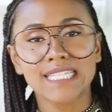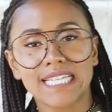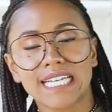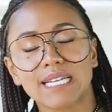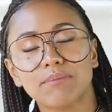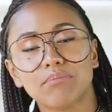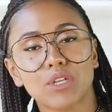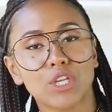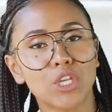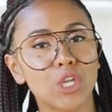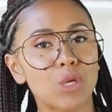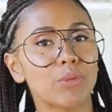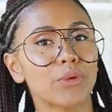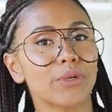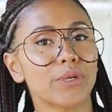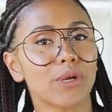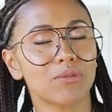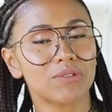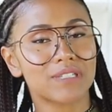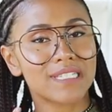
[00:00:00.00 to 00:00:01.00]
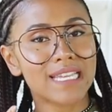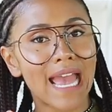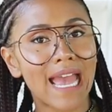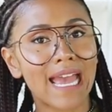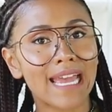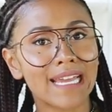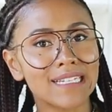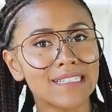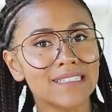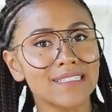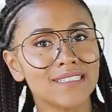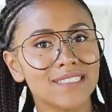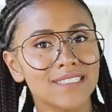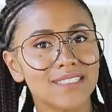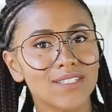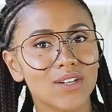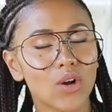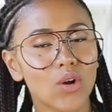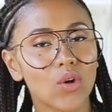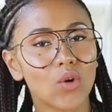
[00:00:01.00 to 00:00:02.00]
Tip numero 10,
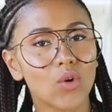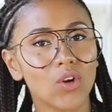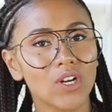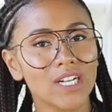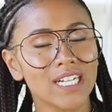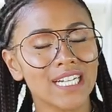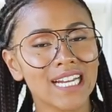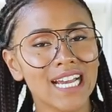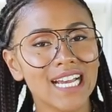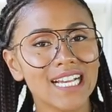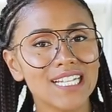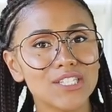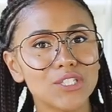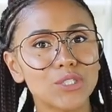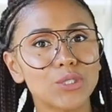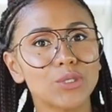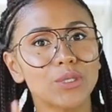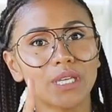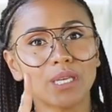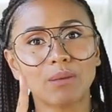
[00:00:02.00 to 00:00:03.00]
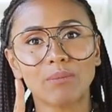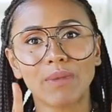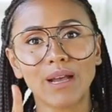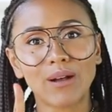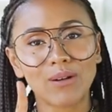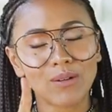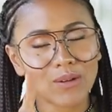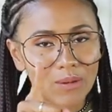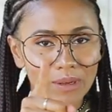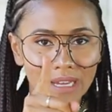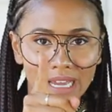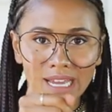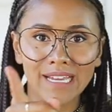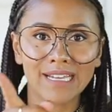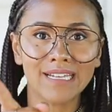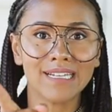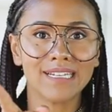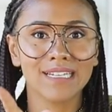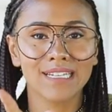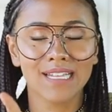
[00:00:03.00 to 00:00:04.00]
organize your email,
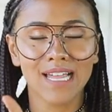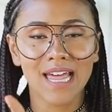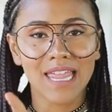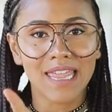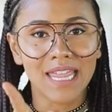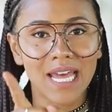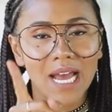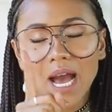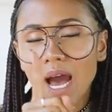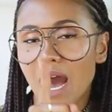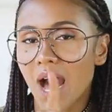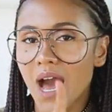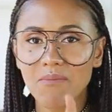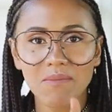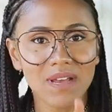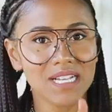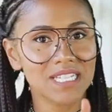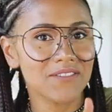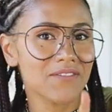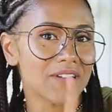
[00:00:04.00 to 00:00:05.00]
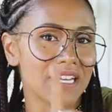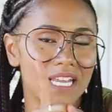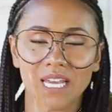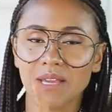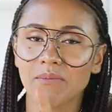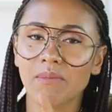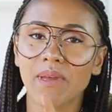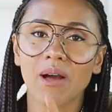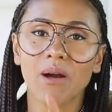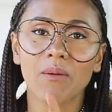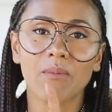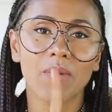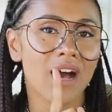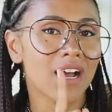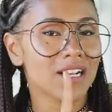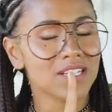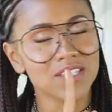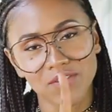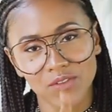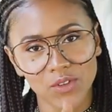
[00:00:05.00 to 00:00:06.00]
okay? That hot mess of an email
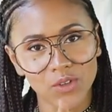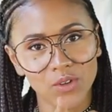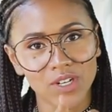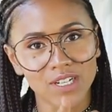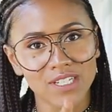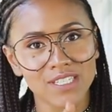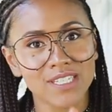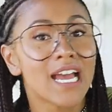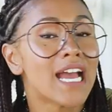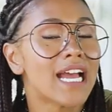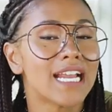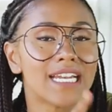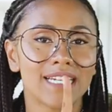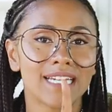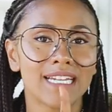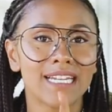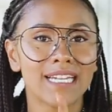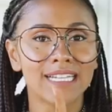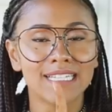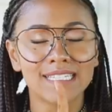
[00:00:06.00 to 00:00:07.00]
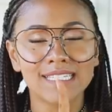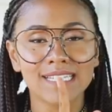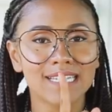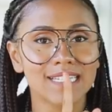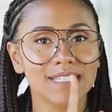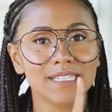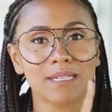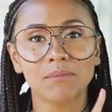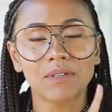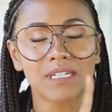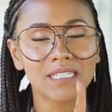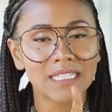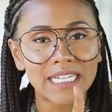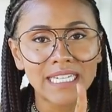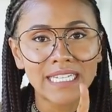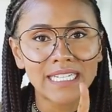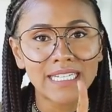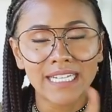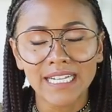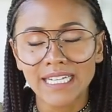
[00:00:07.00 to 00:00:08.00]
box of yours needs some
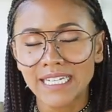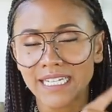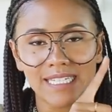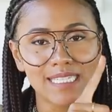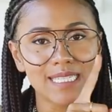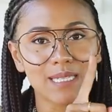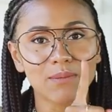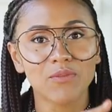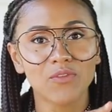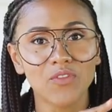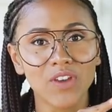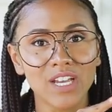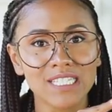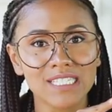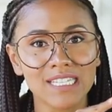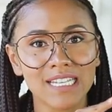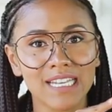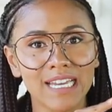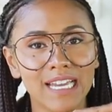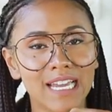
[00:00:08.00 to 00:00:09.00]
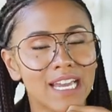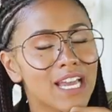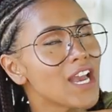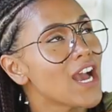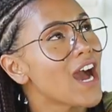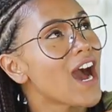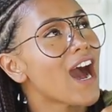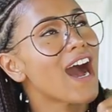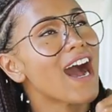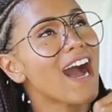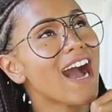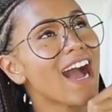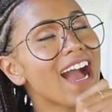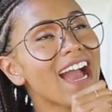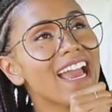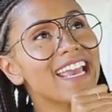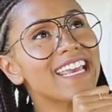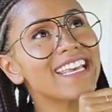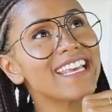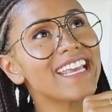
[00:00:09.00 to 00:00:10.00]
cleaning, needs some fixing.
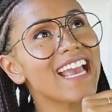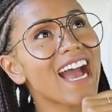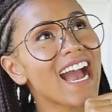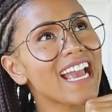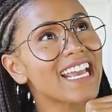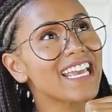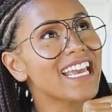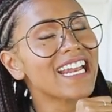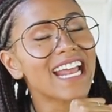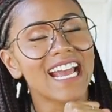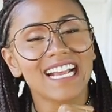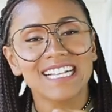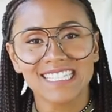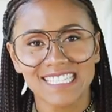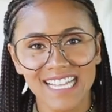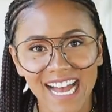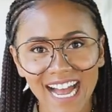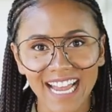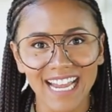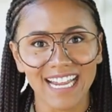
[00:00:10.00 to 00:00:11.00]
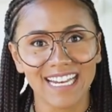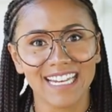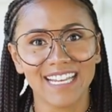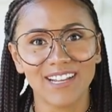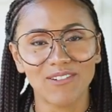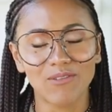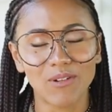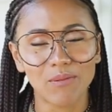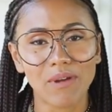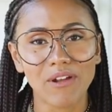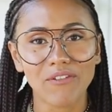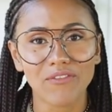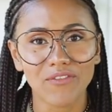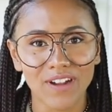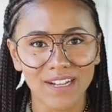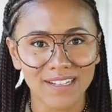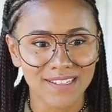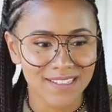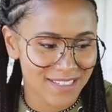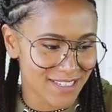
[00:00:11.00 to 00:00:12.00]
I get anxiety when my
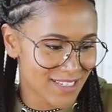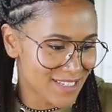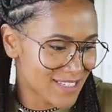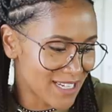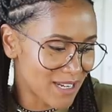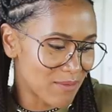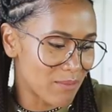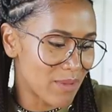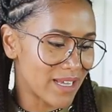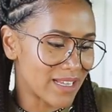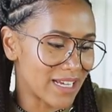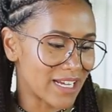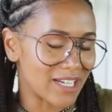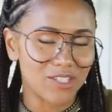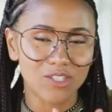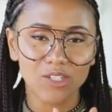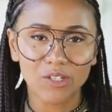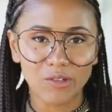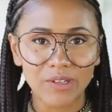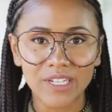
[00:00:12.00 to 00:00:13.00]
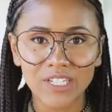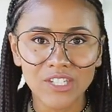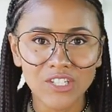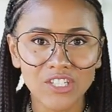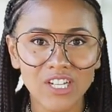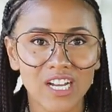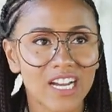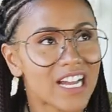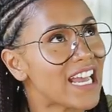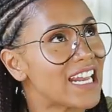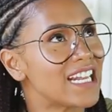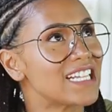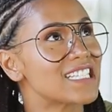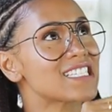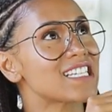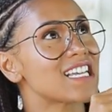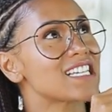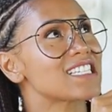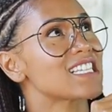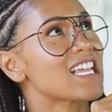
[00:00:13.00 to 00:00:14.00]
friends send me like a screenshot and it
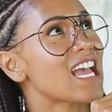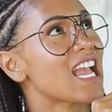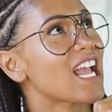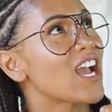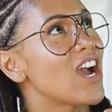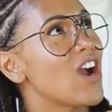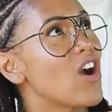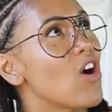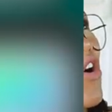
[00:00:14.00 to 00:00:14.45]
says like